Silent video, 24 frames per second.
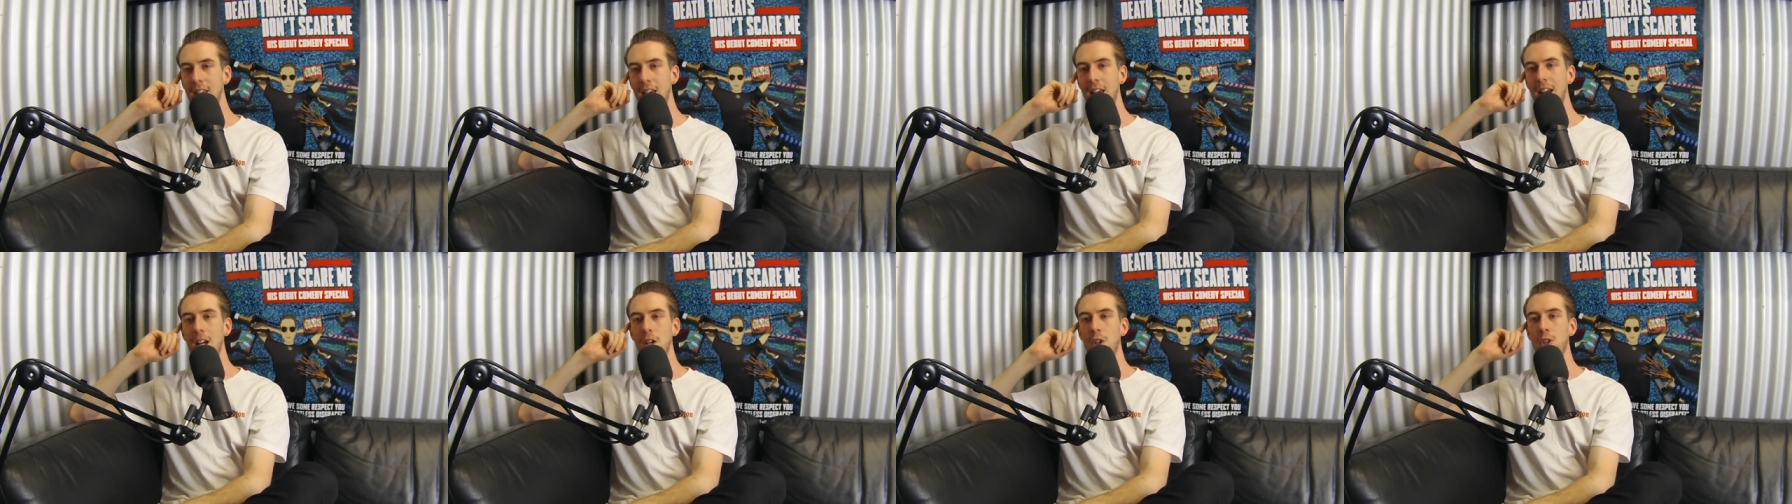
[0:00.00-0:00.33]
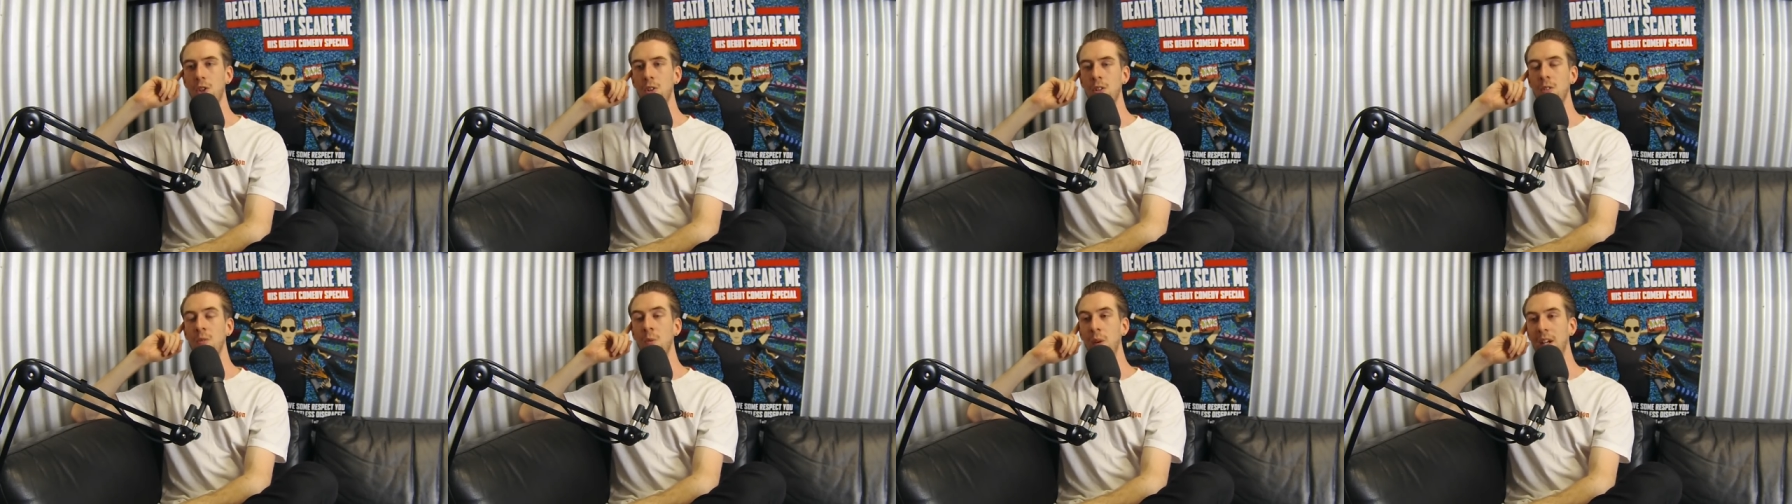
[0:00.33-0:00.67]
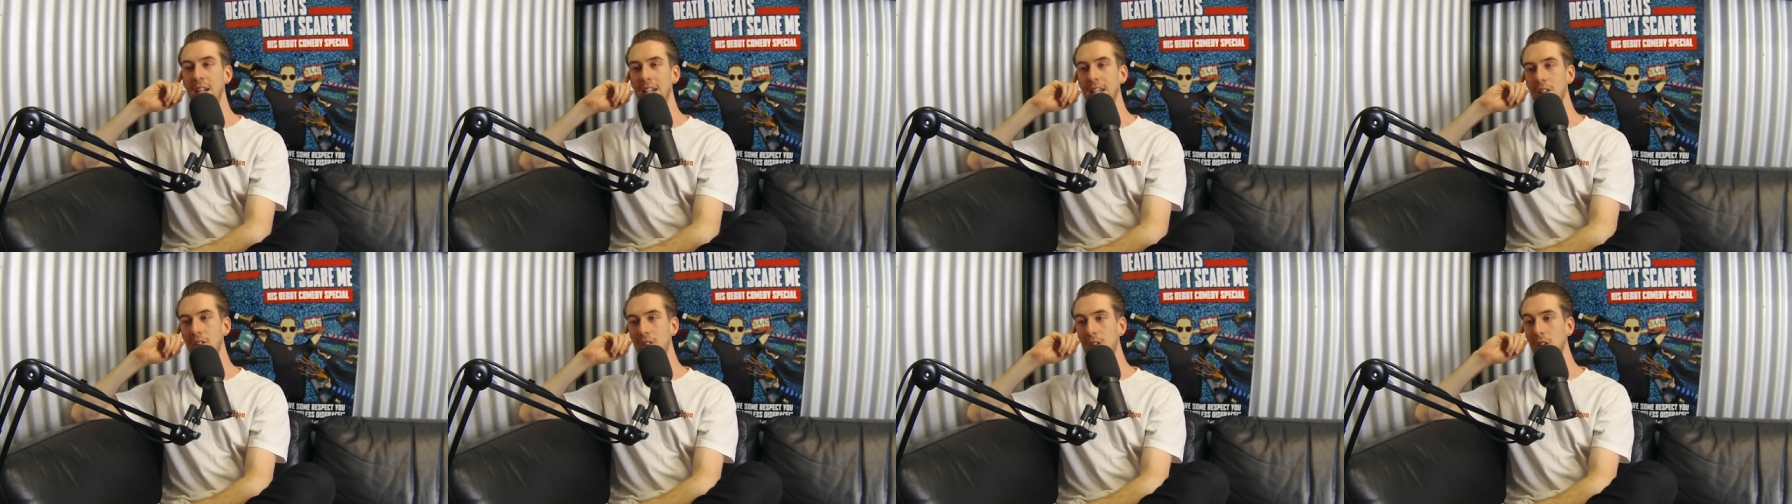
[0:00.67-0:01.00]
and I shouldn't
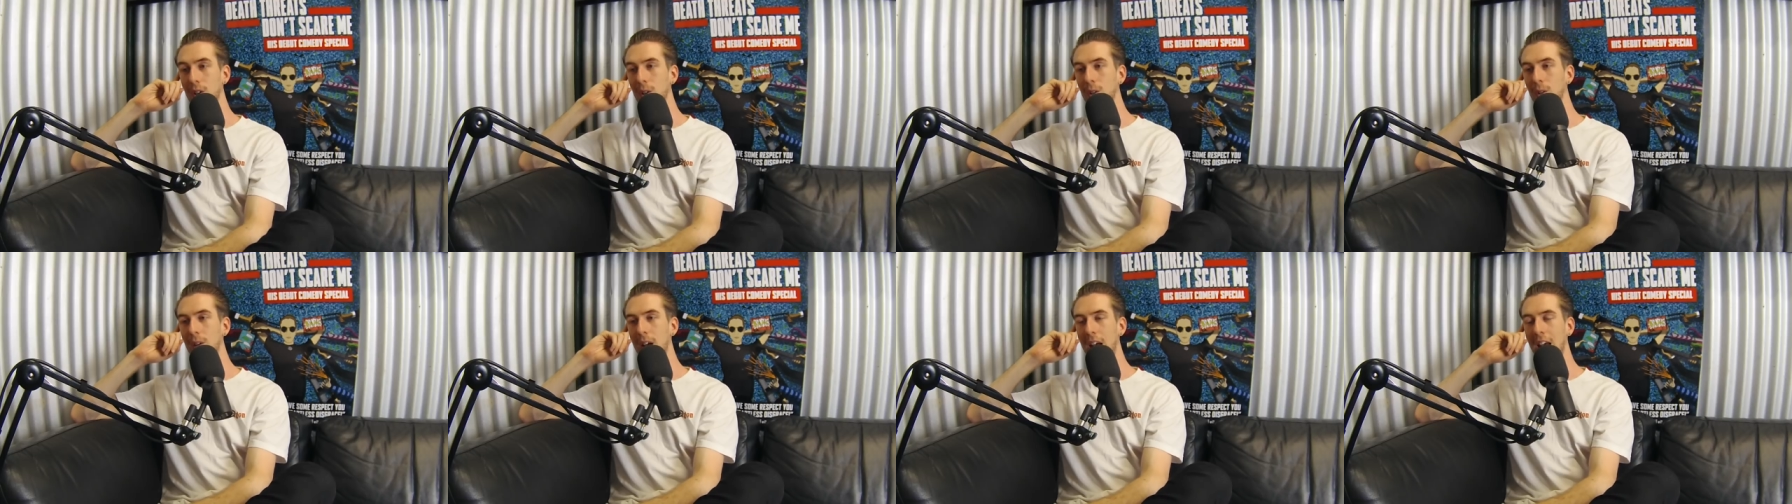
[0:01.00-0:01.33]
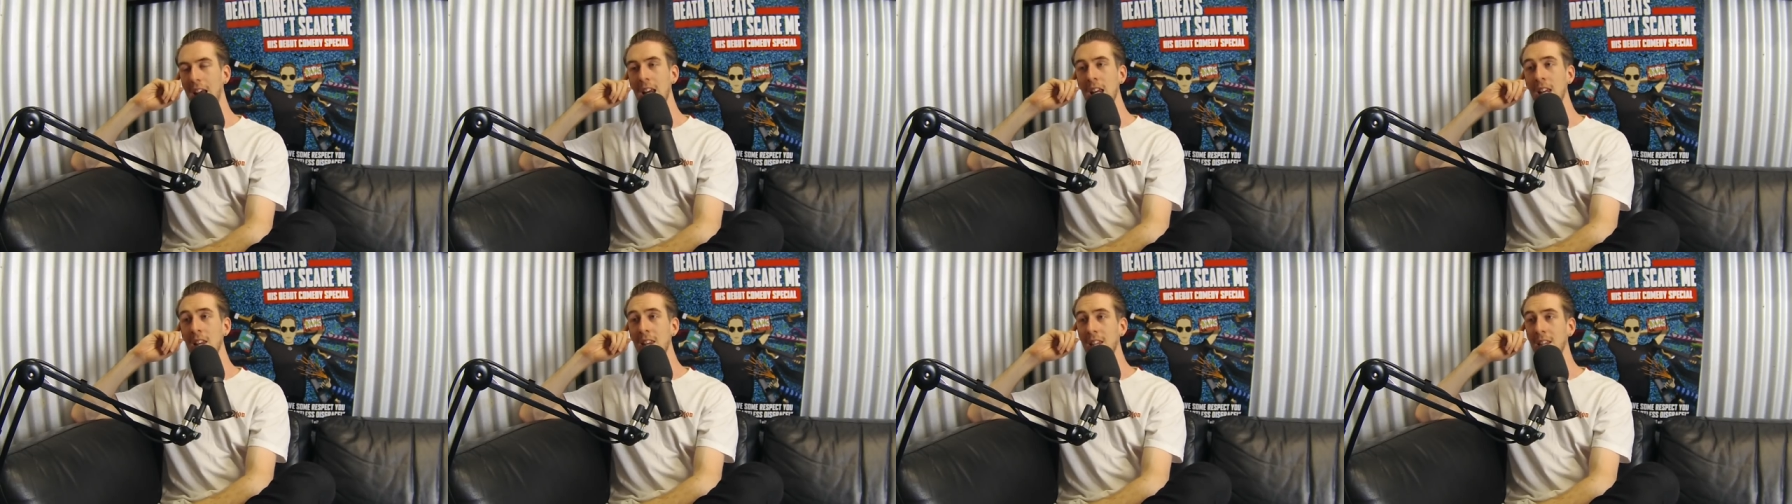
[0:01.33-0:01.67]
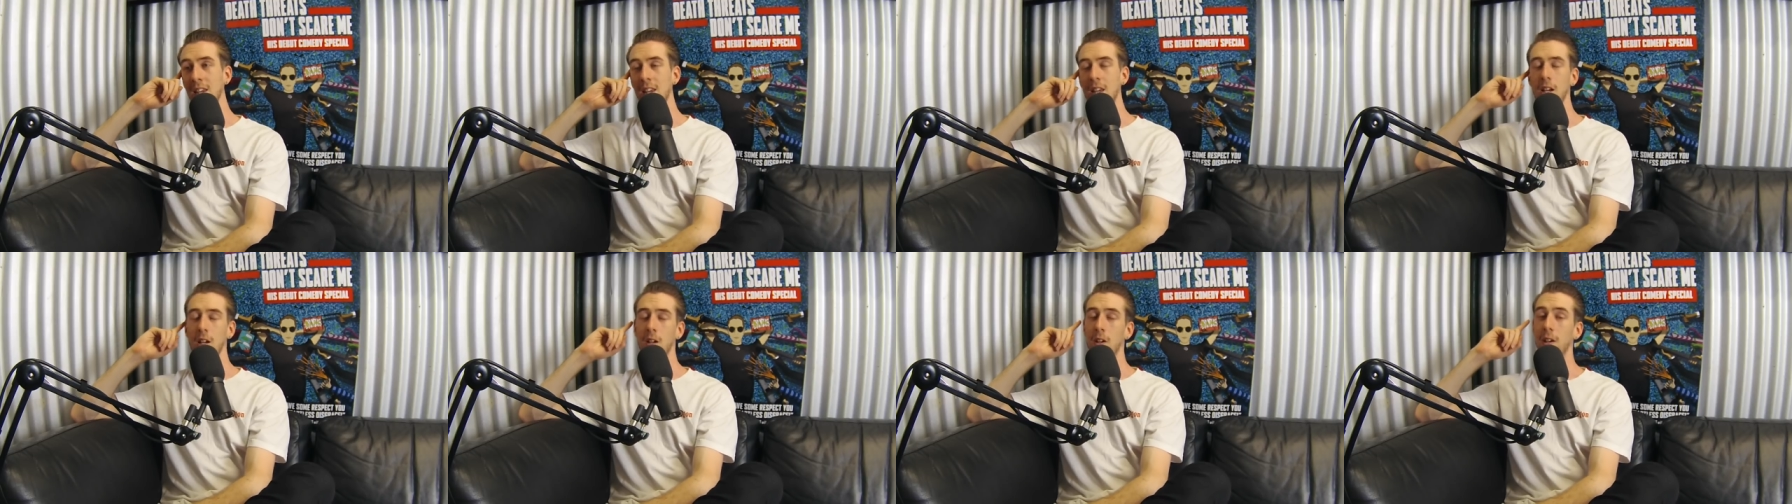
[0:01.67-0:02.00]
really do
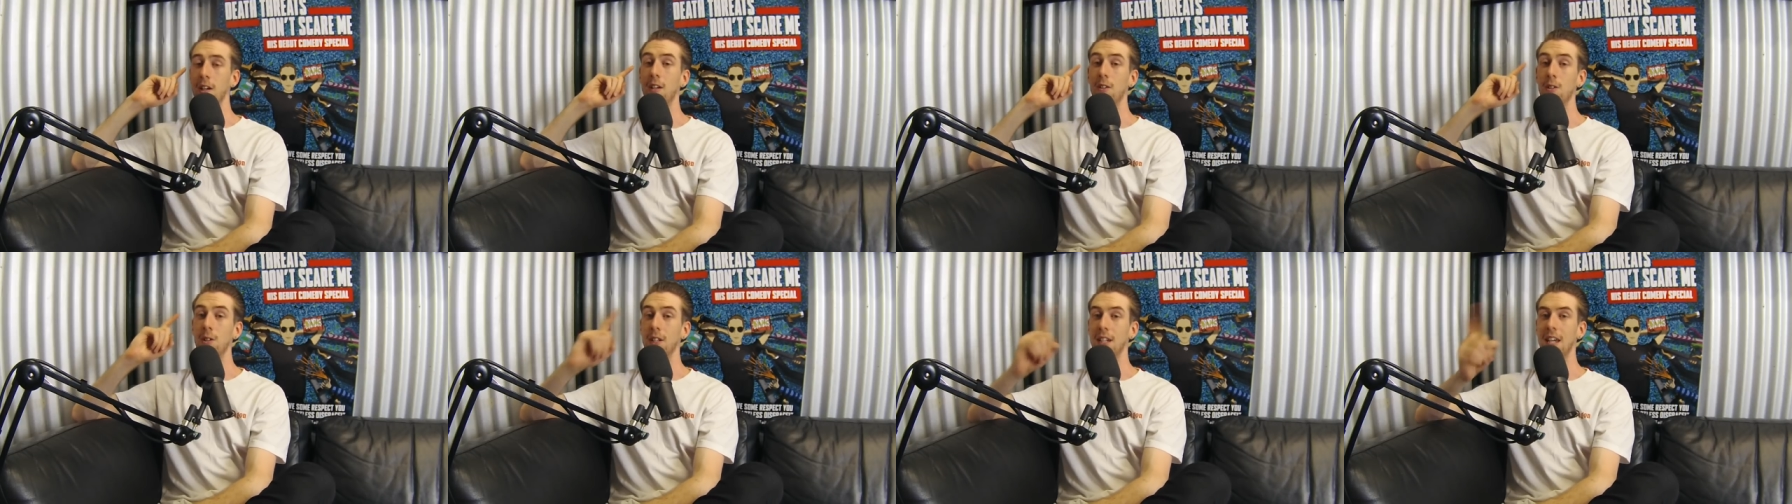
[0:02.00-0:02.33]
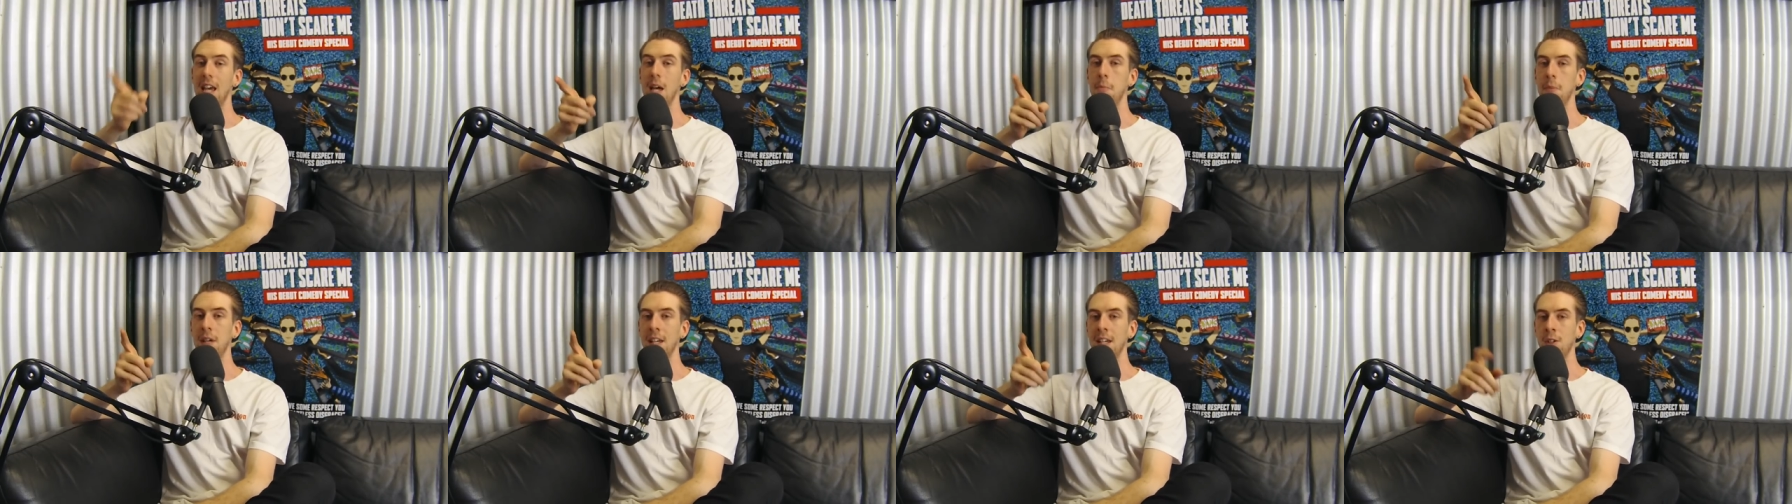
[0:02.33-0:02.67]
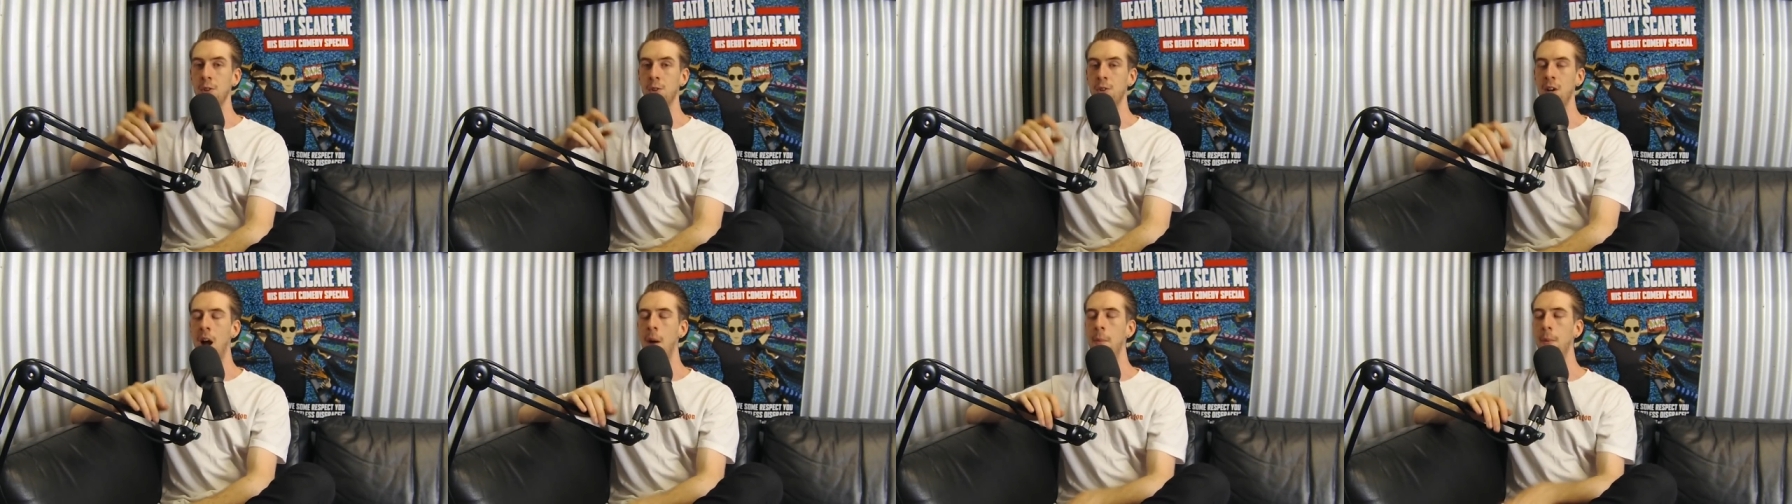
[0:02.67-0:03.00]
anything that could get me in
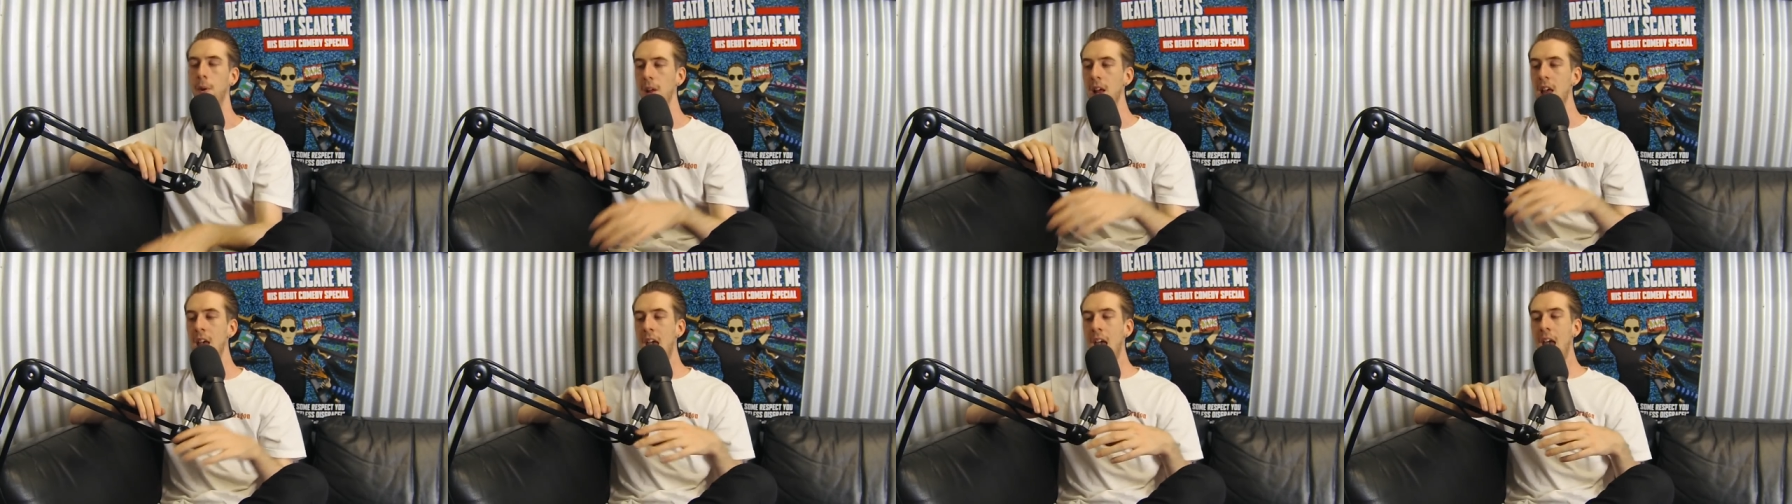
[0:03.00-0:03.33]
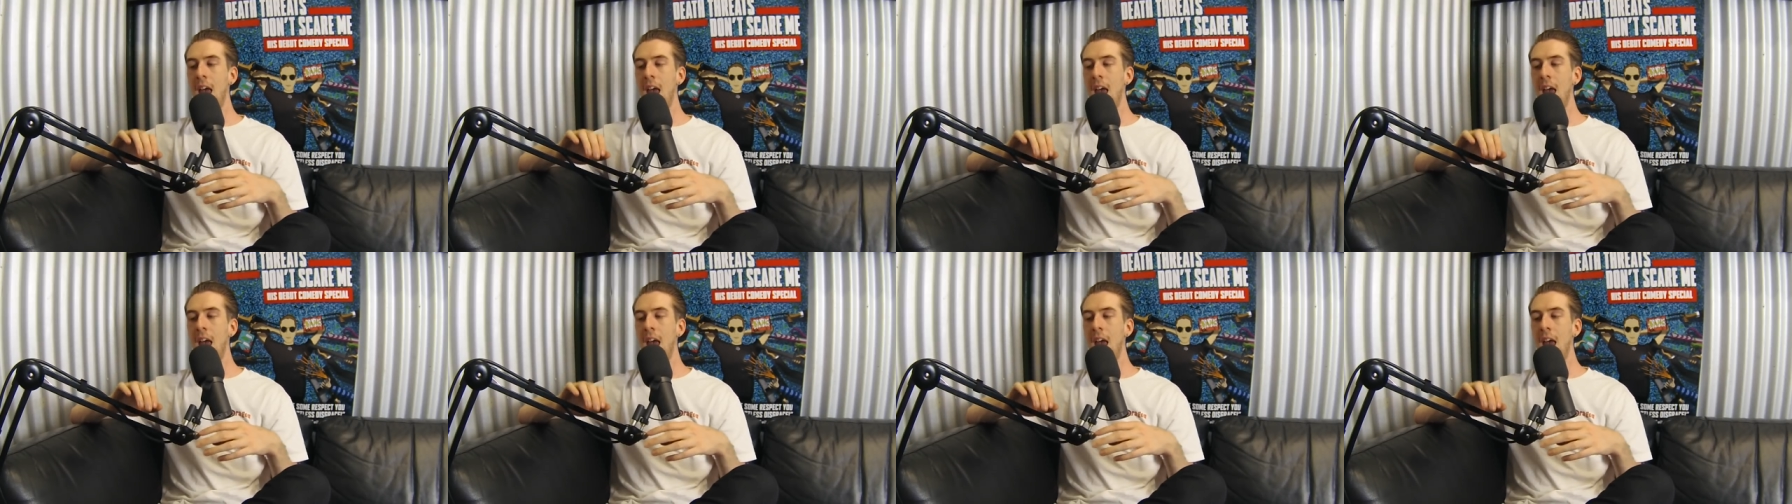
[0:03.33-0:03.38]
trouble.